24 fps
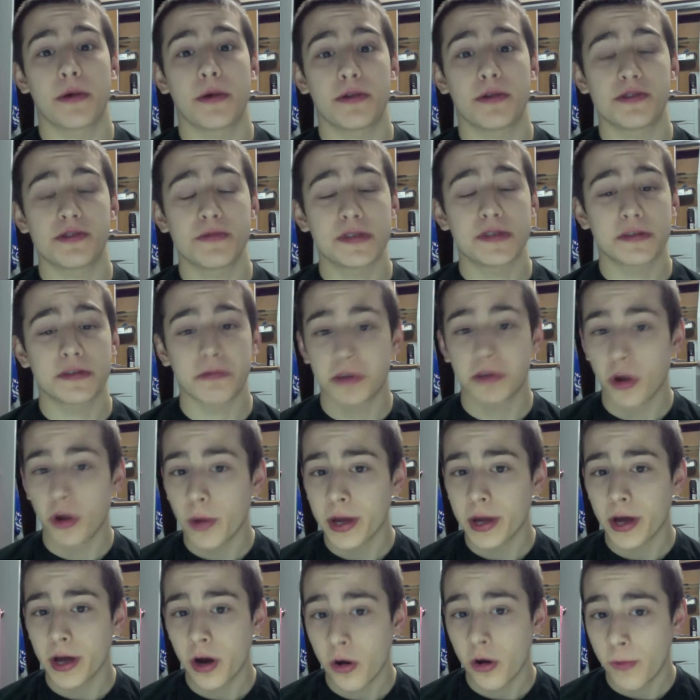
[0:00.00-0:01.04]
which means I'm
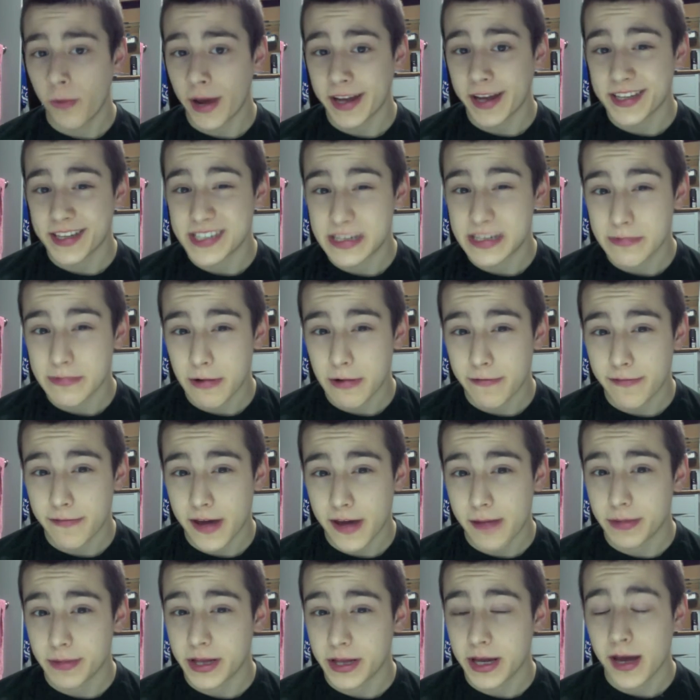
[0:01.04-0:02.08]
going home, I get to see my
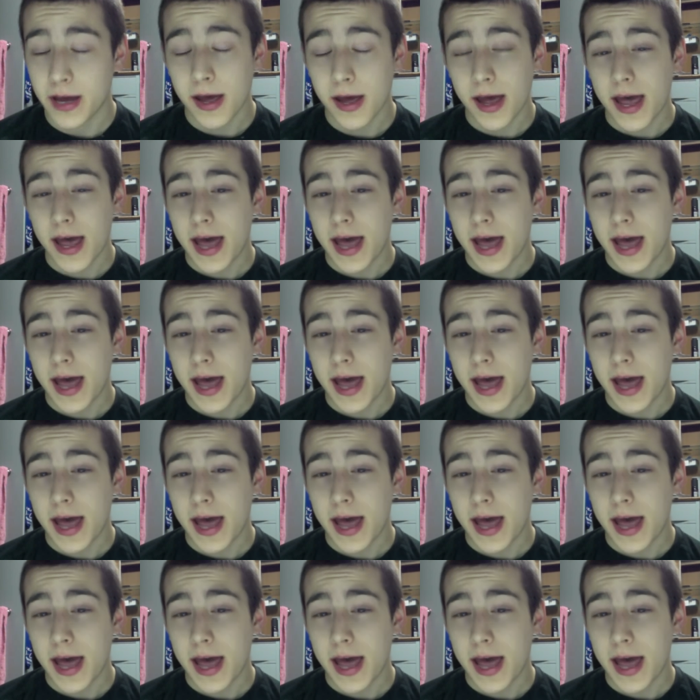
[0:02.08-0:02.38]
family.